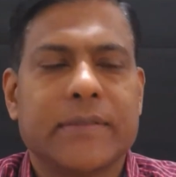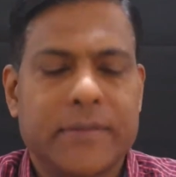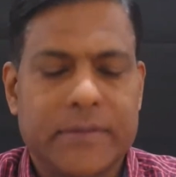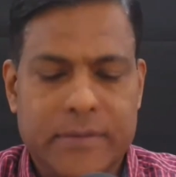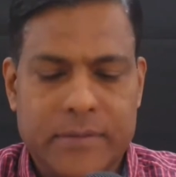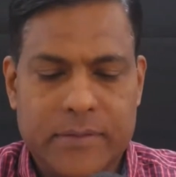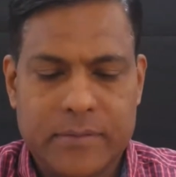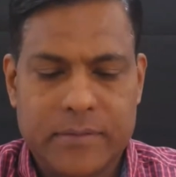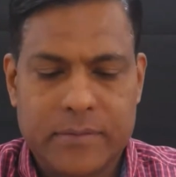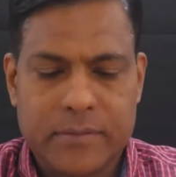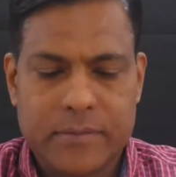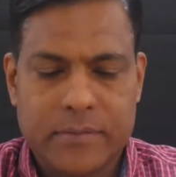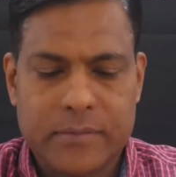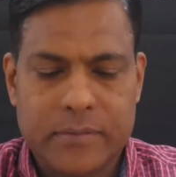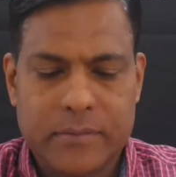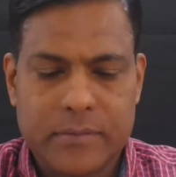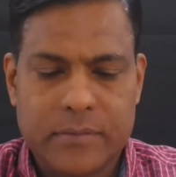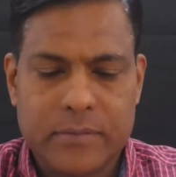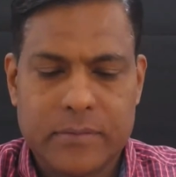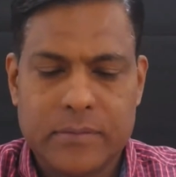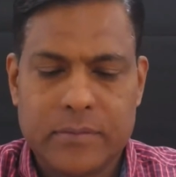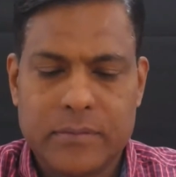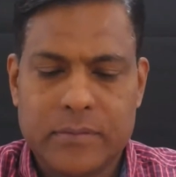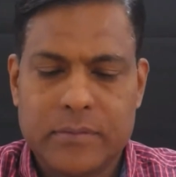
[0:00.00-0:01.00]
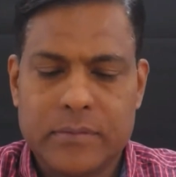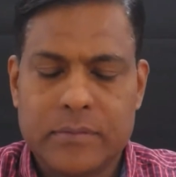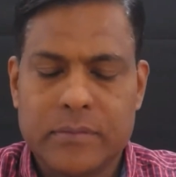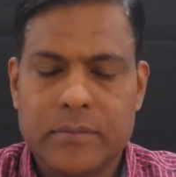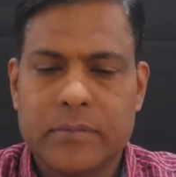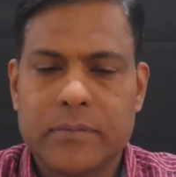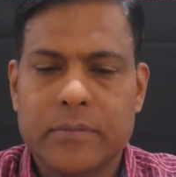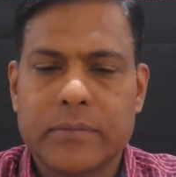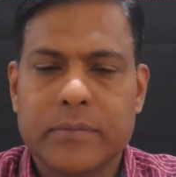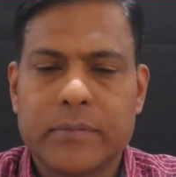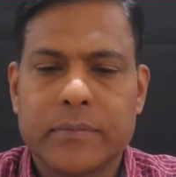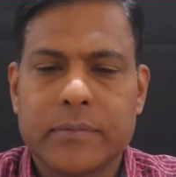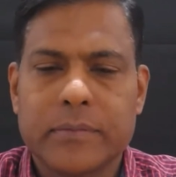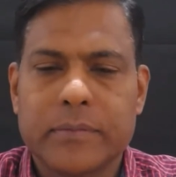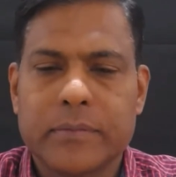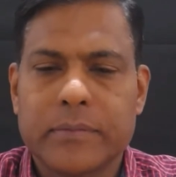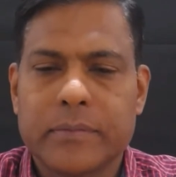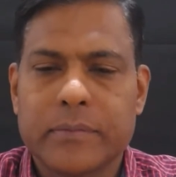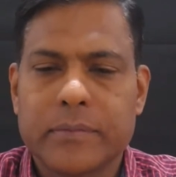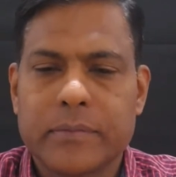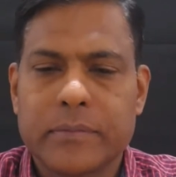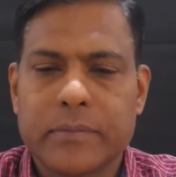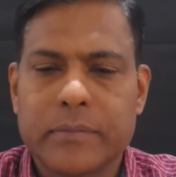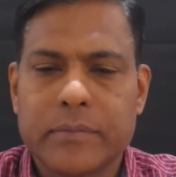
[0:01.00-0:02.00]

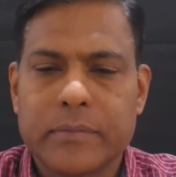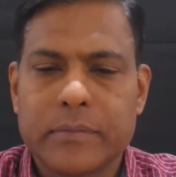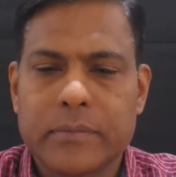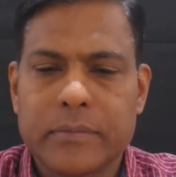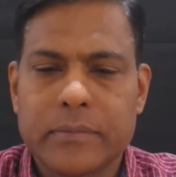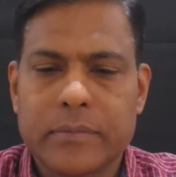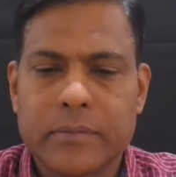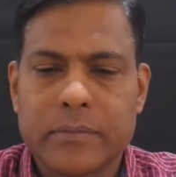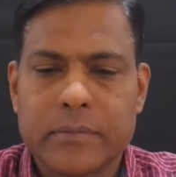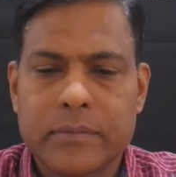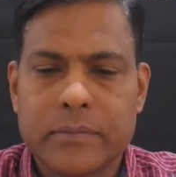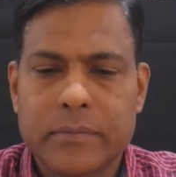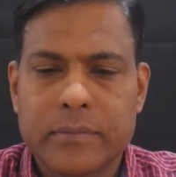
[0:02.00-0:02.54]
(no one is talking)